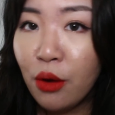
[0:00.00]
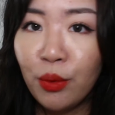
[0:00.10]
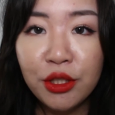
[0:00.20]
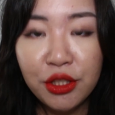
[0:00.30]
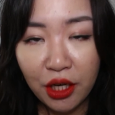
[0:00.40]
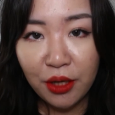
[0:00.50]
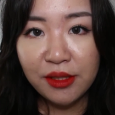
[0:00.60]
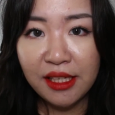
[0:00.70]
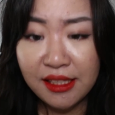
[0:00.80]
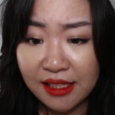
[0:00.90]
which
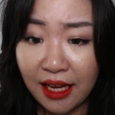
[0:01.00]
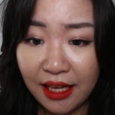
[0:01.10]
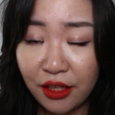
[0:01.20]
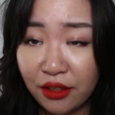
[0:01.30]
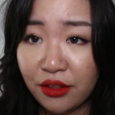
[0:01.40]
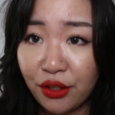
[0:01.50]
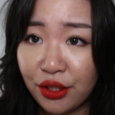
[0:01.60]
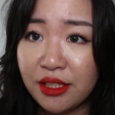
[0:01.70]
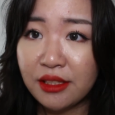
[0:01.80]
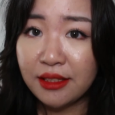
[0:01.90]
shows it's a
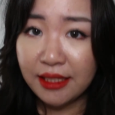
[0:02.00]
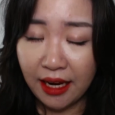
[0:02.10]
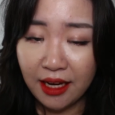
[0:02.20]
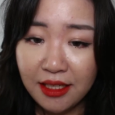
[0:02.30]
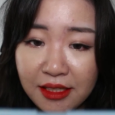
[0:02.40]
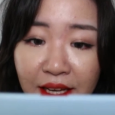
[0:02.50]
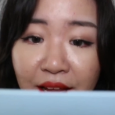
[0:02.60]
good tint.